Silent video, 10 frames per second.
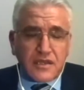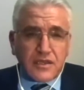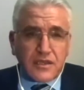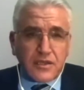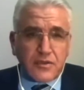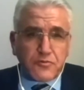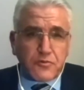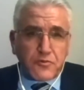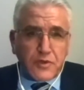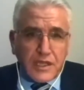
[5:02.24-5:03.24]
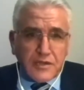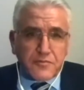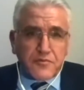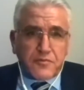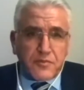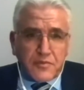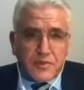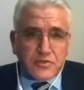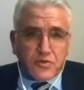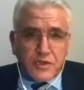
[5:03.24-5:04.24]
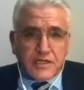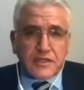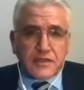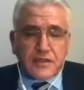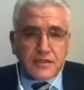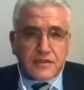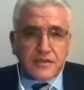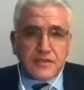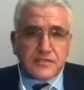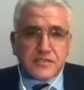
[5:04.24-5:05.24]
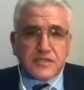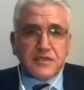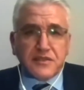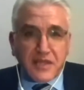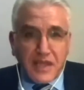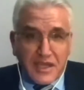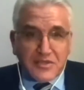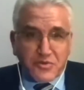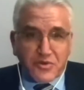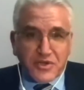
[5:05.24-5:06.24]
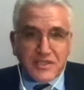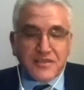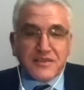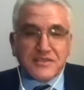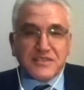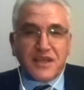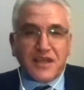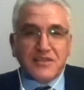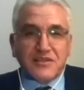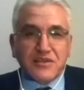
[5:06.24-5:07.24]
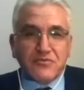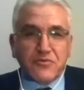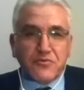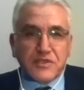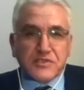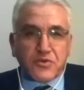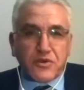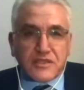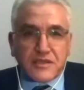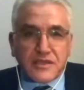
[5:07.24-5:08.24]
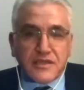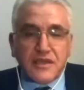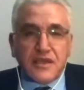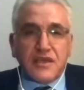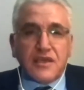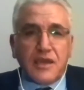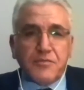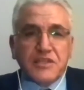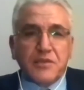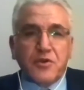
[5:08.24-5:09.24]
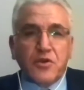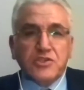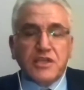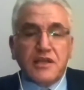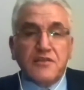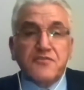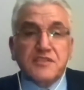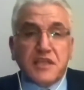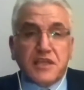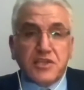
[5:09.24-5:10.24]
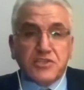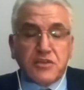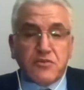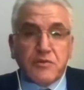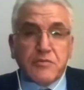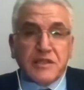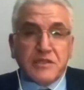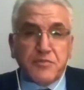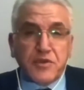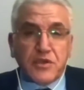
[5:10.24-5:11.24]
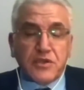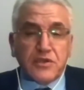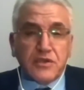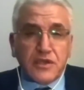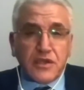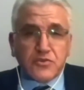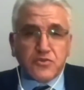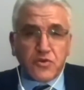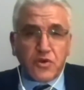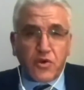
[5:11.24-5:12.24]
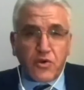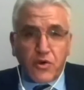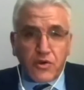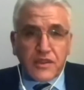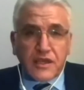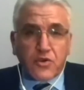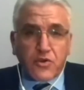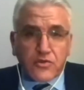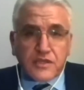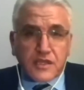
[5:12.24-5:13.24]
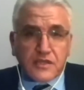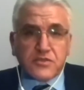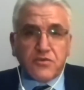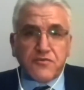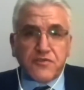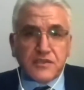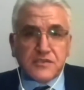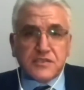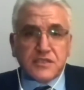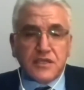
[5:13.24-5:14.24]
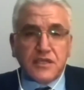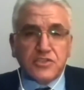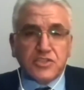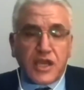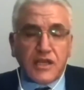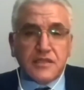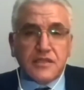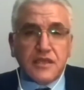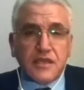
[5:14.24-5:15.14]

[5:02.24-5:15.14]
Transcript: We are doing this night already, this night, what's called the epidemiological investigation in order to know all the context of this child.